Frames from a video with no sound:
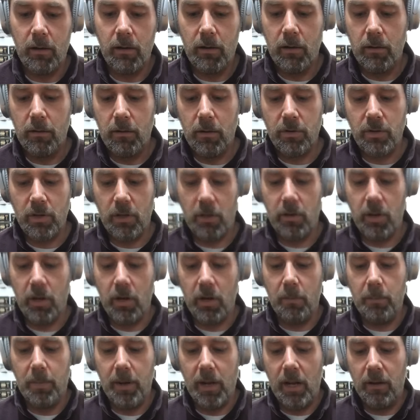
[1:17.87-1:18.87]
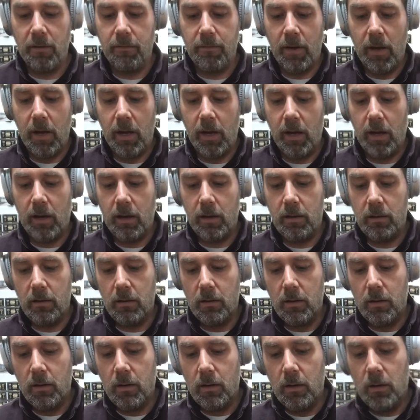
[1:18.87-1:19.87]
There's a little bit of a
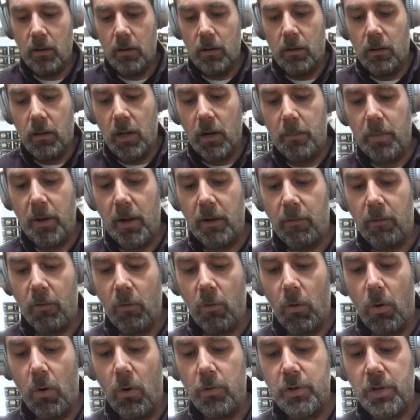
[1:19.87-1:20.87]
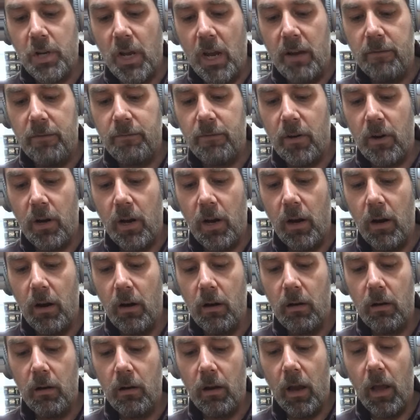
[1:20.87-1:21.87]
roll chamfer here
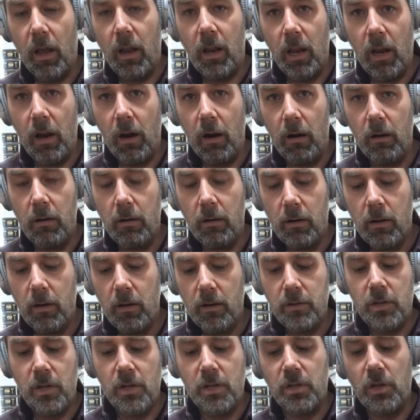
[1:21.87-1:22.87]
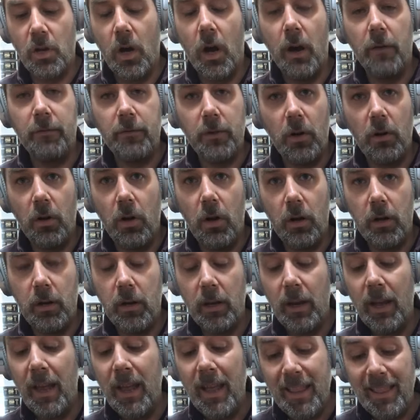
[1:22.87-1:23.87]
and here. It's a softer look.
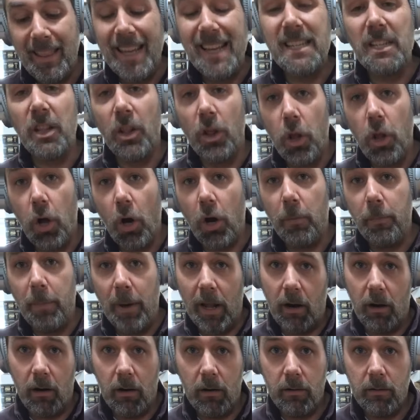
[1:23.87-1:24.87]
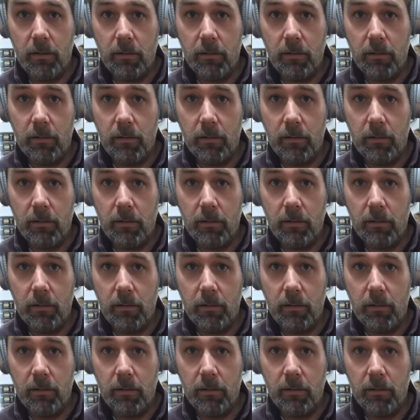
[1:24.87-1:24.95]
These look better.